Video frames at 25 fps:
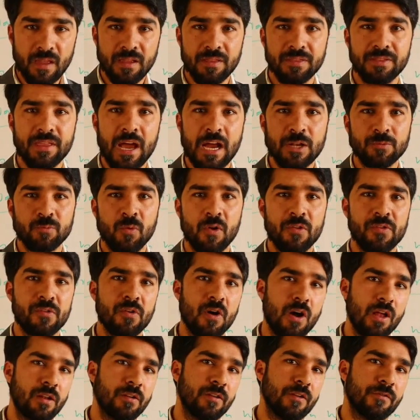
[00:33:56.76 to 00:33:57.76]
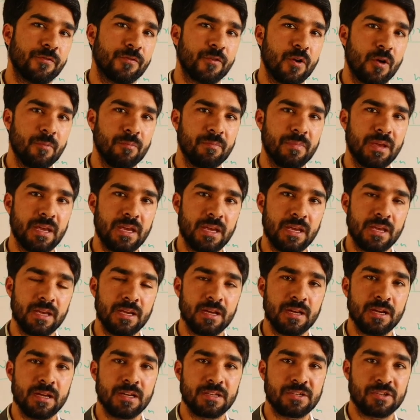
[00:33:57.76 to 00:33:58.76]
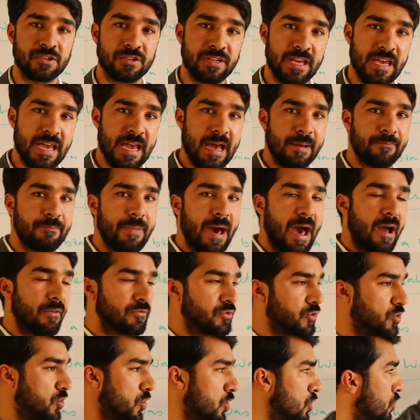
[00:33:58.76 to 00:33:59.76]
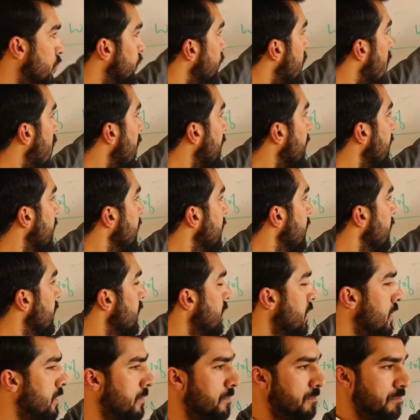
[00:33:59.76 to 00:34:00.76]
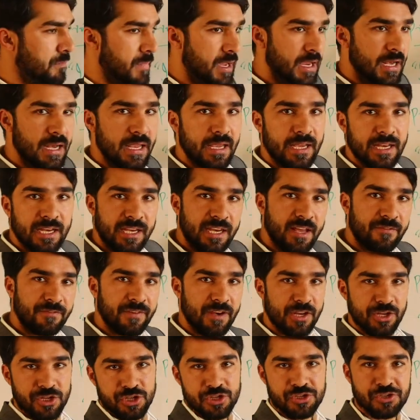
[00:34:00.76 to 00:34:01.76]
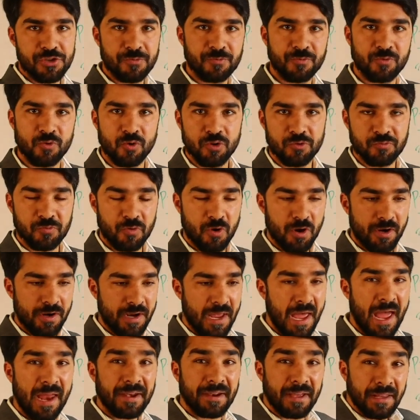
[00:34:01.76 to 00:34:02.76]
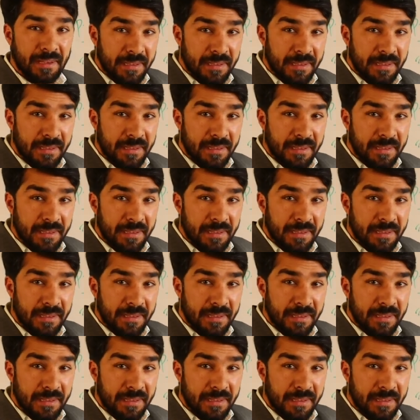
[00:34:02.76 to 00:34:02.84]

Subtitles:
That was all from me today about Cold War, meaning and definitions of Cold War, and a